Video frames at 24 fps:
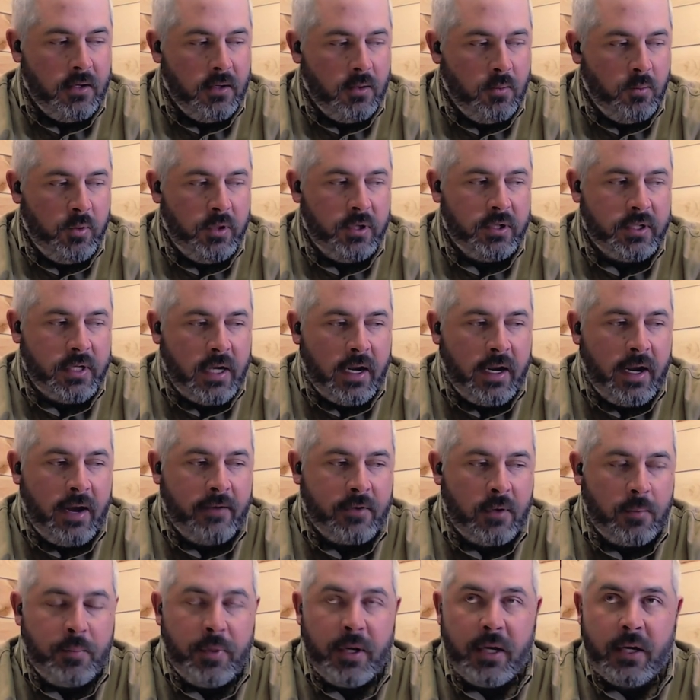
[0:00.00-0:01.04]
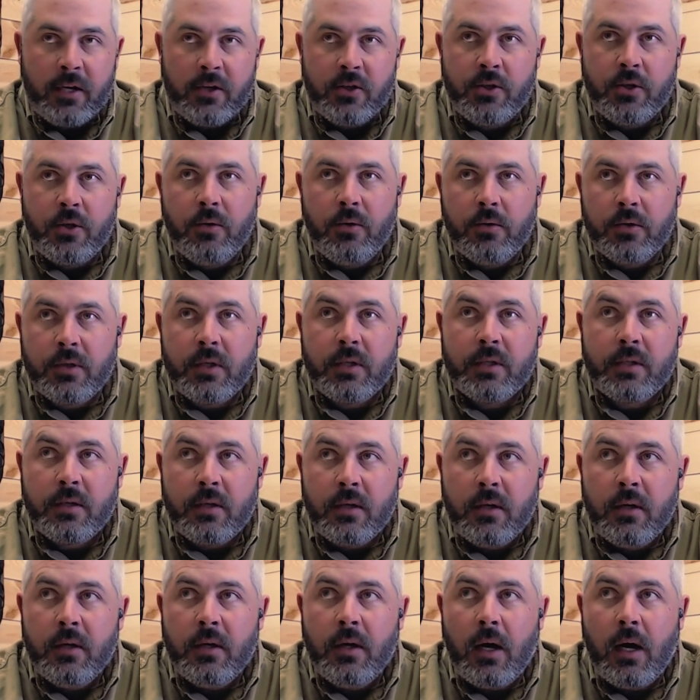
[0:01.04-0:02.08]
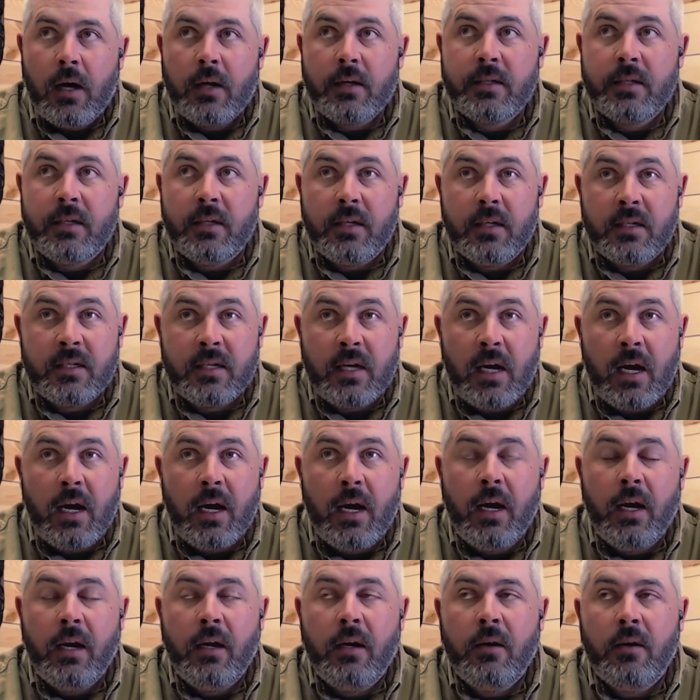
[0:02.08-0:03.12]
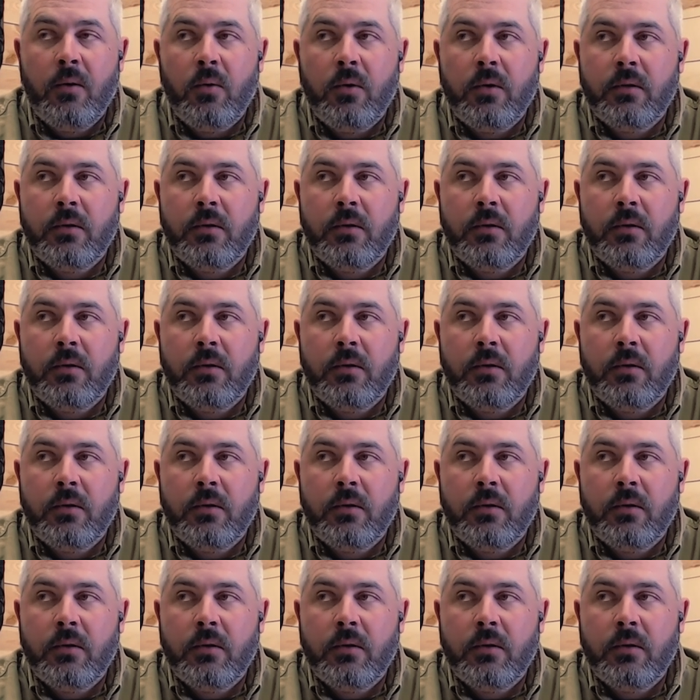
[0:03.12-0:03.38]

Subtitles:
we just kind of have to pick and choose, because honestly, design